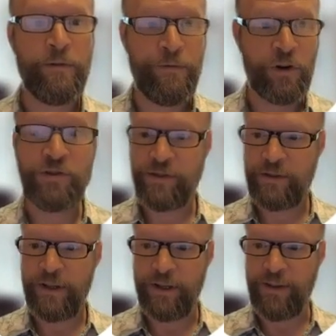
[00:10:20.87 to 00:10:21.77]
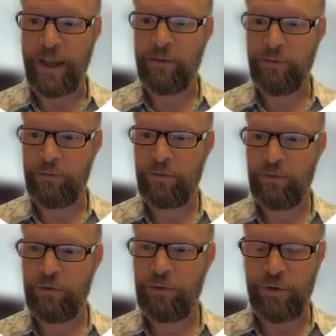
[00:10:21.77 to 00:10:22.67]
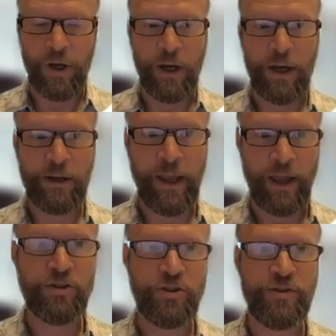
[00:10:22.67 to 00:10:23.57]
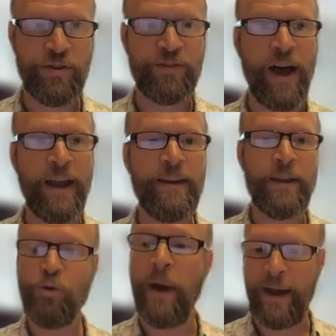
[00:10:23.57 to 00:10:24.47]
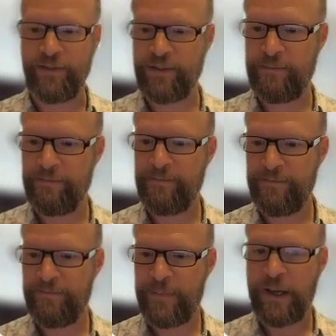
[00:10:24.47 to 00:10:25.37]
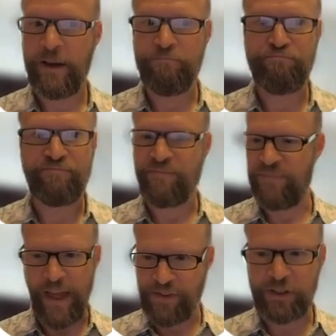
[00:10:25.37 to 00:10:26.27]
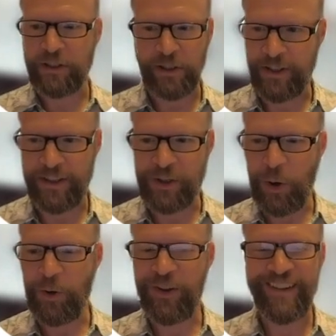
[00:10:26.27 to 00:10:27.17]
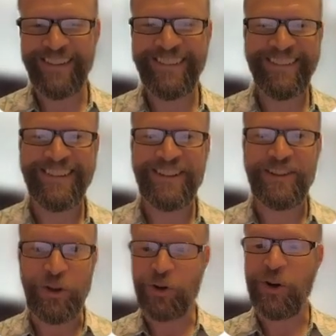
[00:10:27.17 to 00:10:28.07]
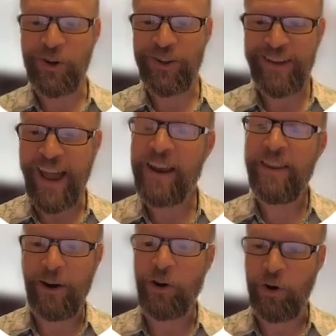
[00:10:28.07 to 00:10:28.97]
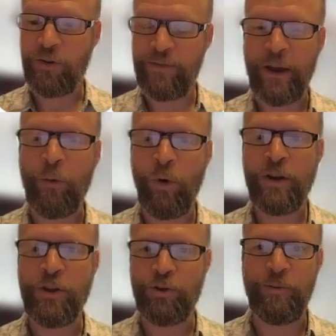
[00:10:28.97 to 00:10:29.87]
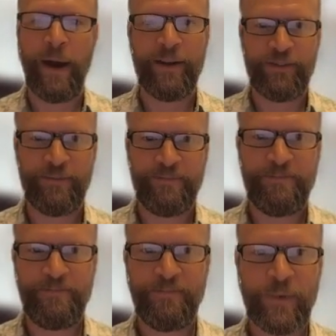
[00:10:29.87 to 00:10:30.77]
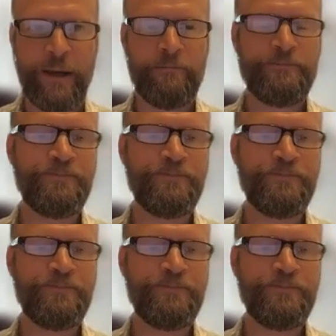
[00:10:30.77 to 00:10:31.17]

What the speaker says: First is they can decide that you passed. That's clearly the goal, your goal and their goal. They want you to pass. Okay.